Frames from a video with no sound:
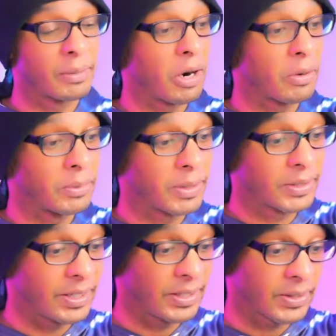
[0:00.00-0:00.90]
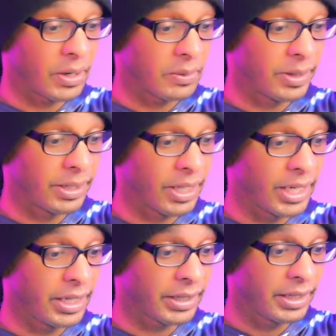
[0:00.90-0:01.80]
tomorrow, because it's already
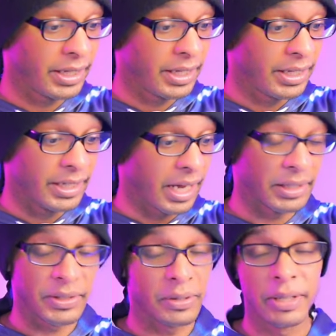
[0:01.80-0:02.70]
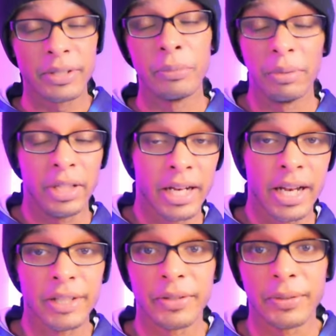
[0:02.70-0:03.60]
like, yeah, it's already super late at night.